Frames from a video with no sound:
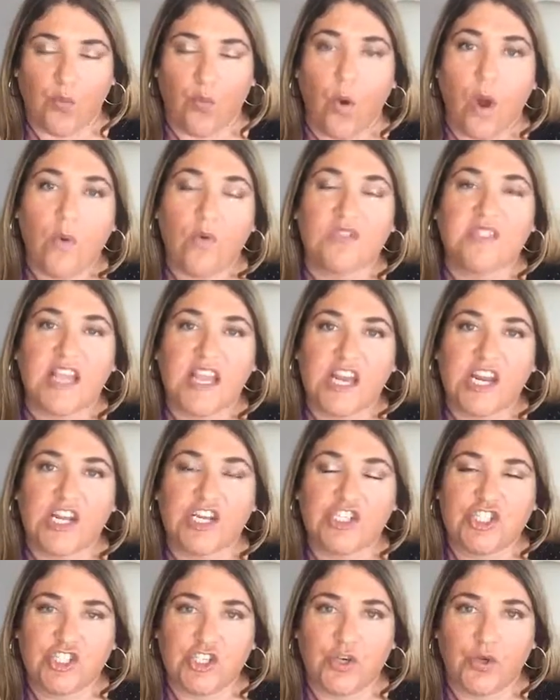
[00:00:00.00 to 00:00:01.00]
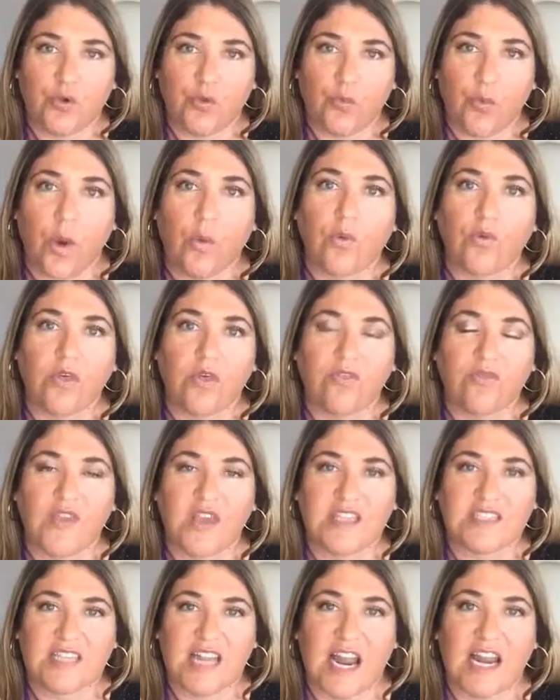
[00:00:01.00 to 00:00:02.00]
What was I going to do? What were the
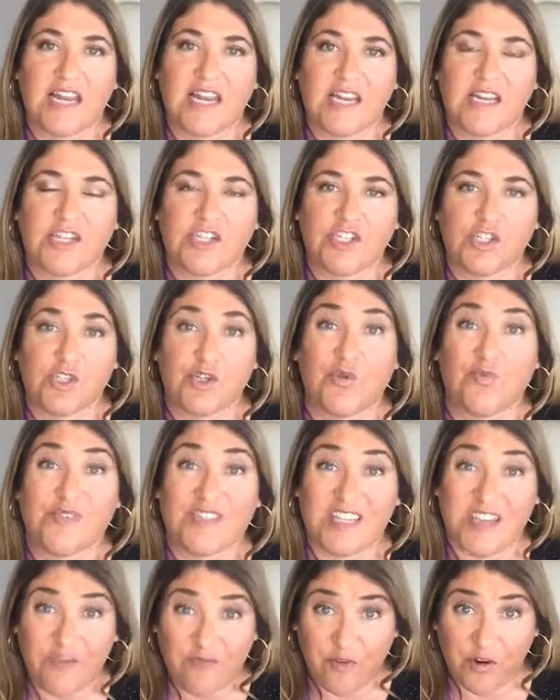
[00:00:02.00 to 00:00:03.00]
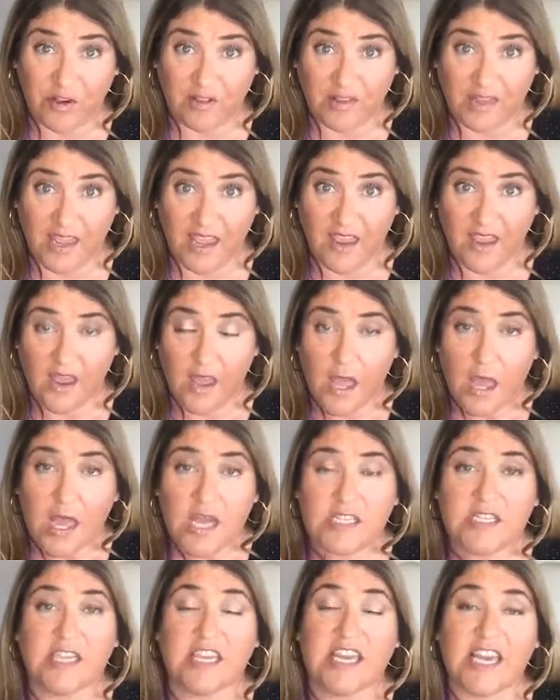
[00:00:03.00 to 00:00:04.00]
things that I needed to do differently
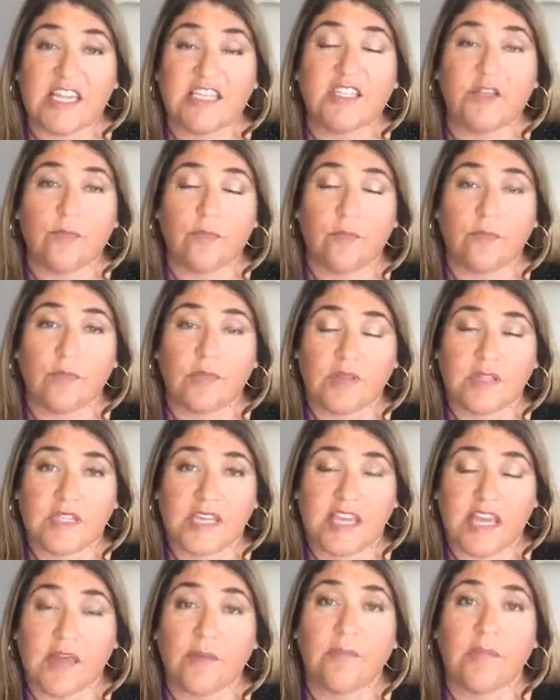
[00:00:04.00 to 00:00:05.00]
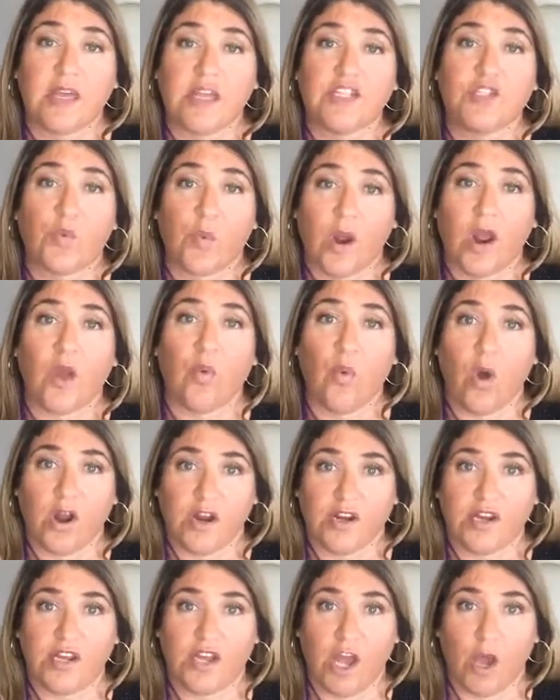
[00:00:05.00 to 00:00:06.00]
to get me to where I wanted
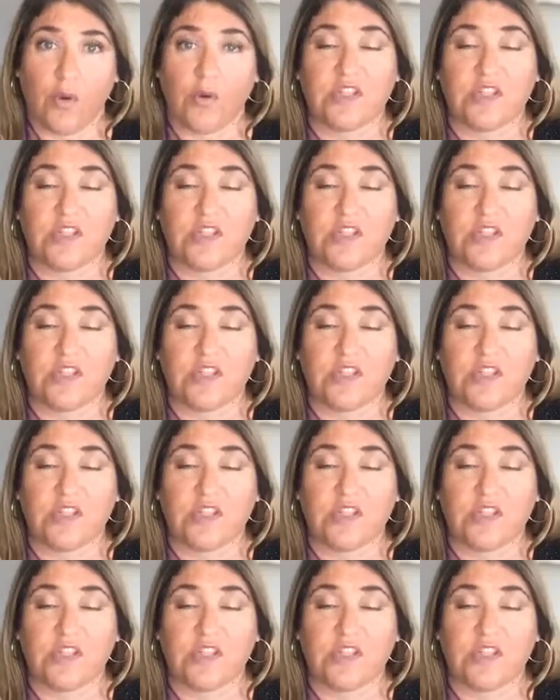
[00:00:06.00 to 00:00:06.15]
to go?